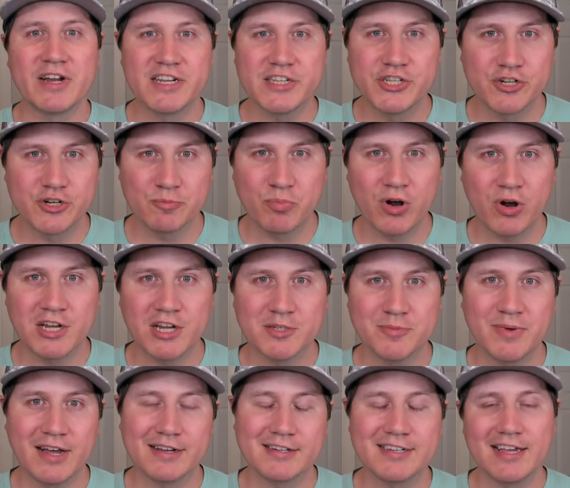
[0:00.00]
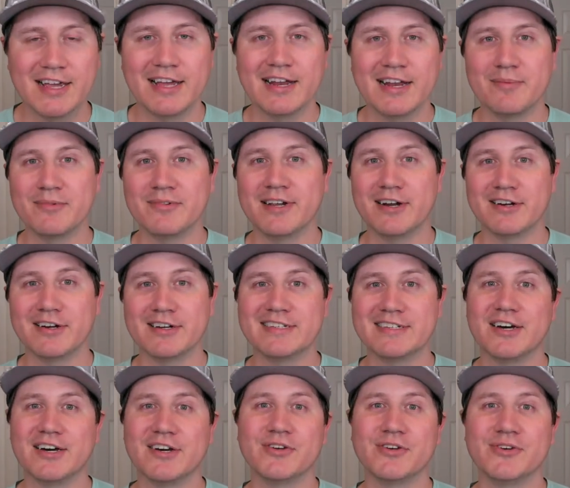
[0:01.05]
your prospect, and I'm here to
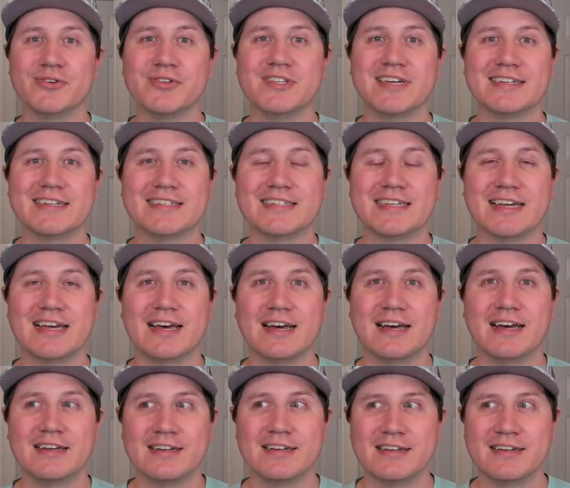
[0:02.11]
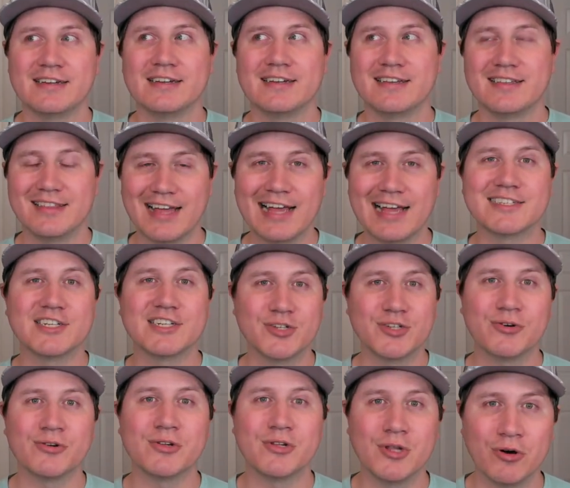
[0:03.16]
tell you that that's a
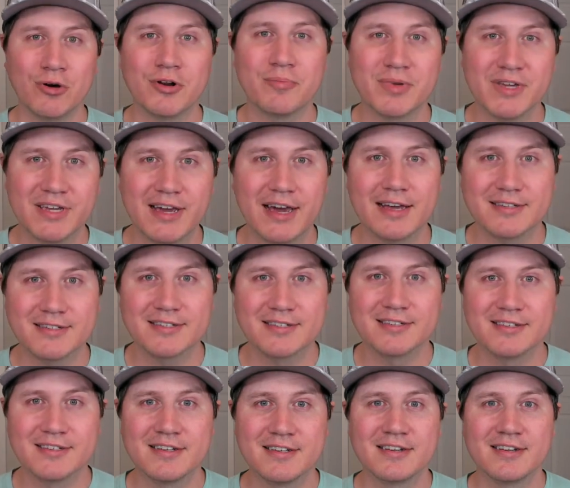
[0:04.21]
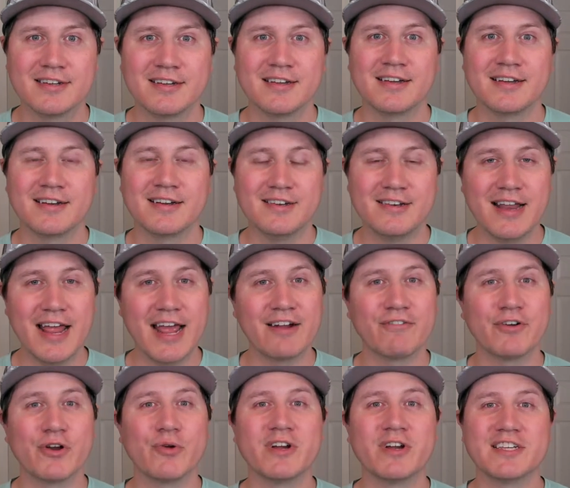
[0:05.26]
total load of BS.
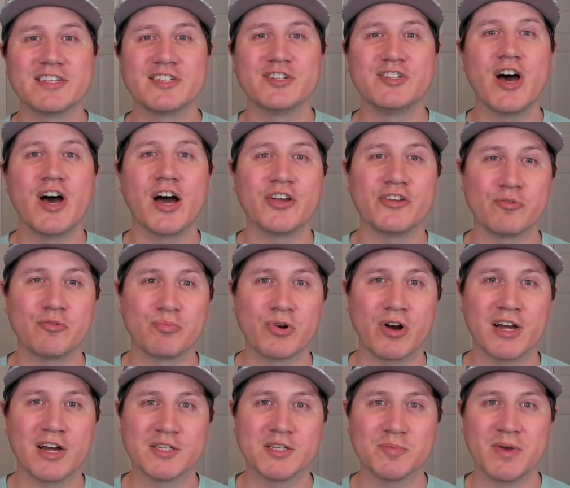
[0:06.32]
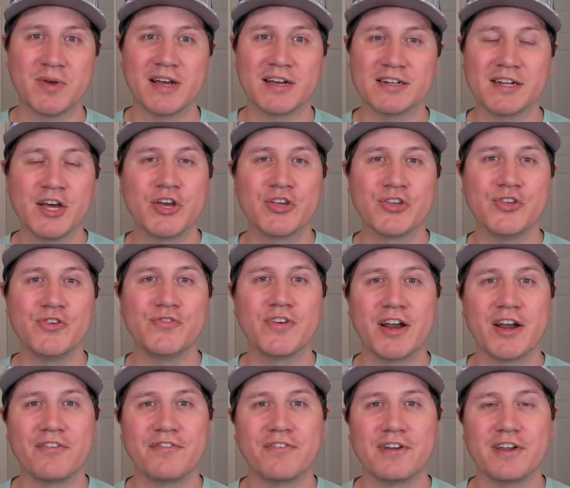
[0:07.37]
Everyone is not your prospect. You've got
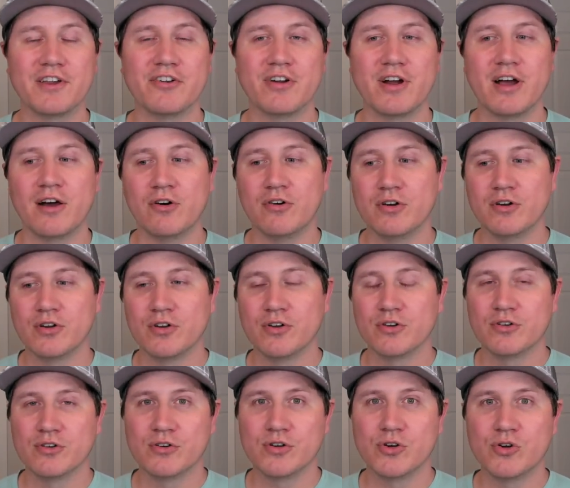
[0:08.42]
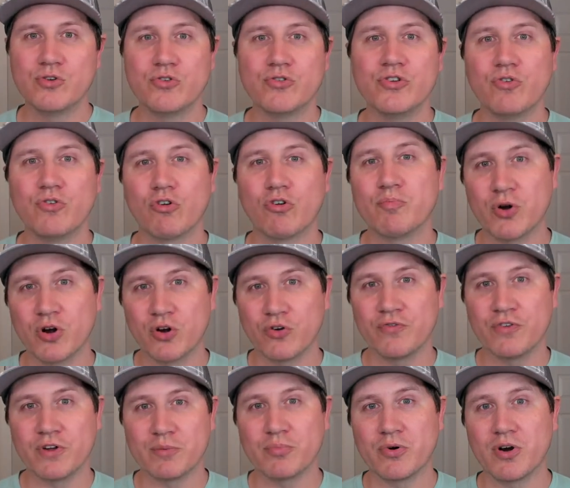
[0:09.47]
to figure out who your
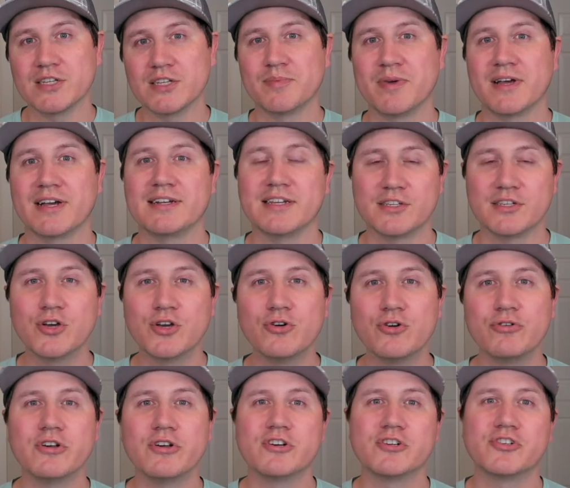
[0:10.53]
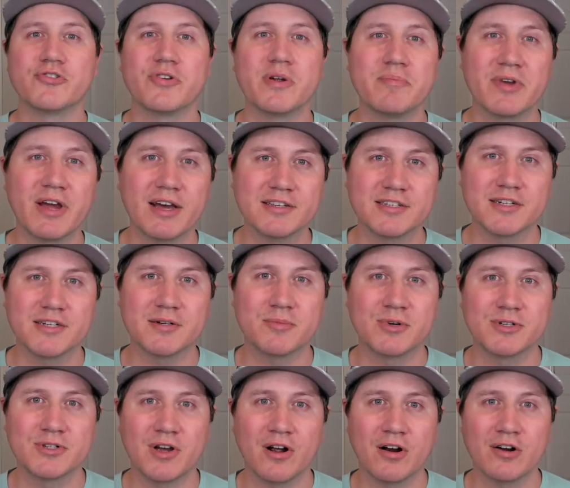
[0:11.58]
perfect prospect is, who your dream customers
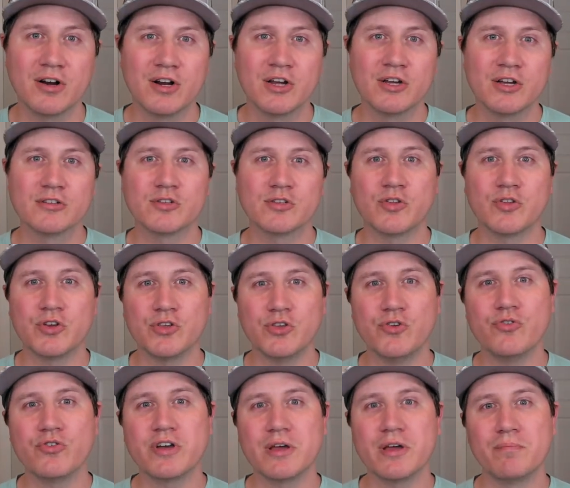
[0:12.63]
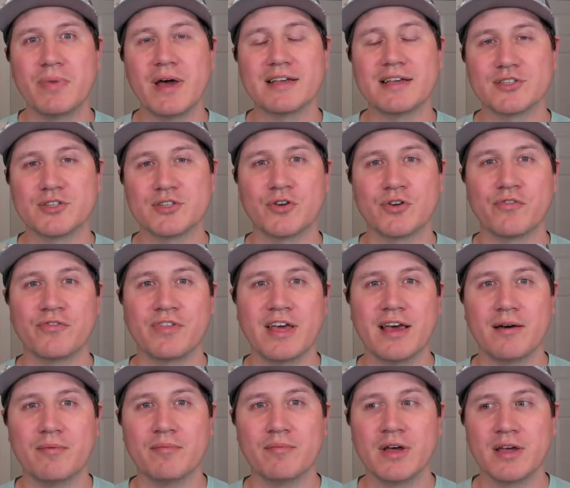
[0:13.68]
are, so that you can best serve
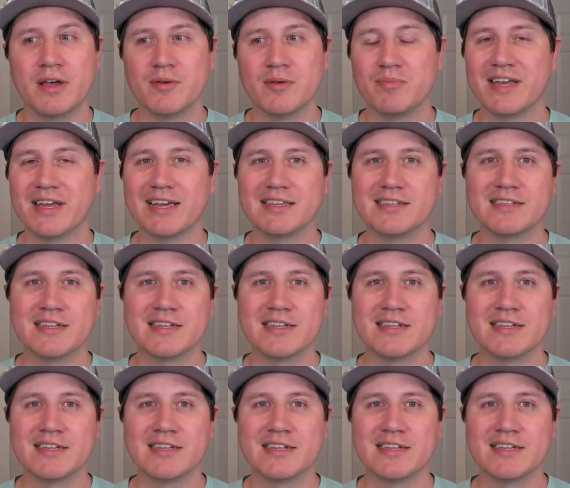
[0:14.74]
them, because